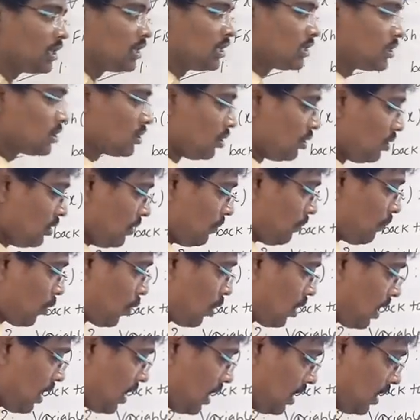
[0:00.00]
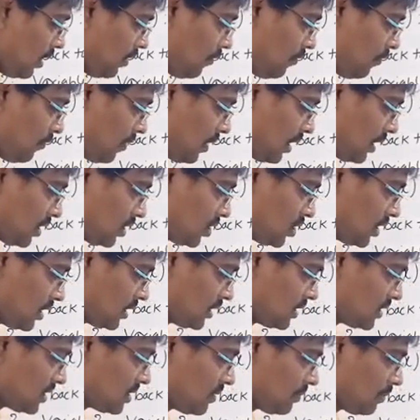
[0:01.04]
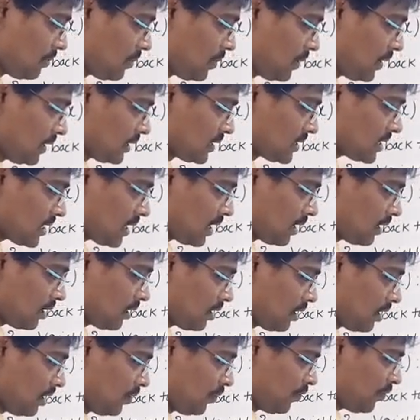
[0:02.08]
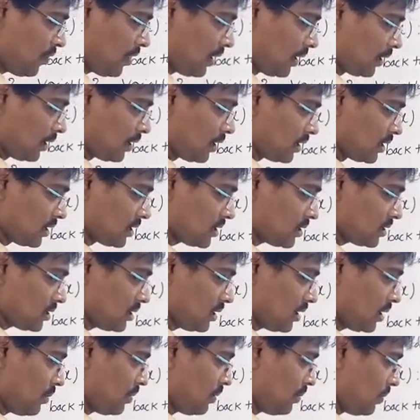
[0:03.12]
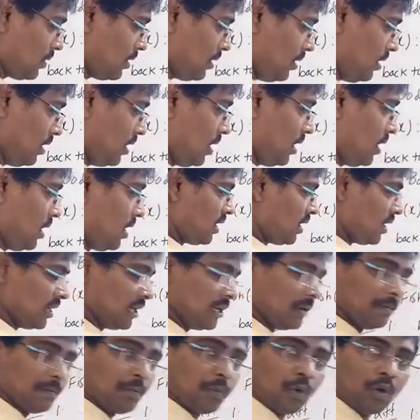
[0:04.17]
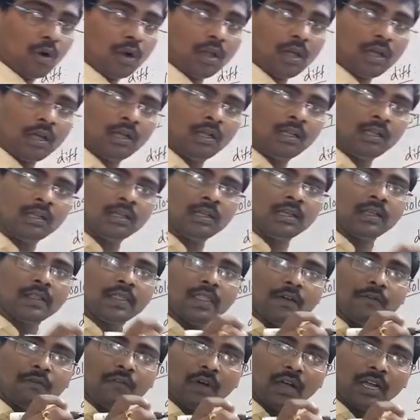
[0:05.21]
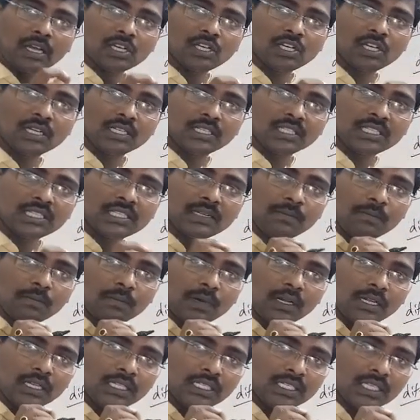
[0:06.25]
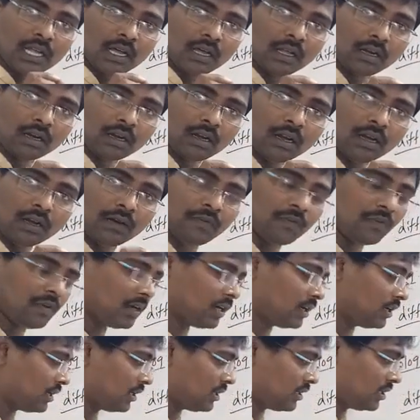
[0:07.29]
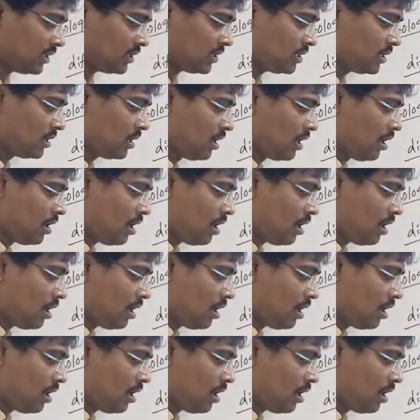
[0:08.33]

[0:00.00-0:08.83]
So Prolog, function symbols are called functors. Remember, in Prolog, the function symbols are called functors.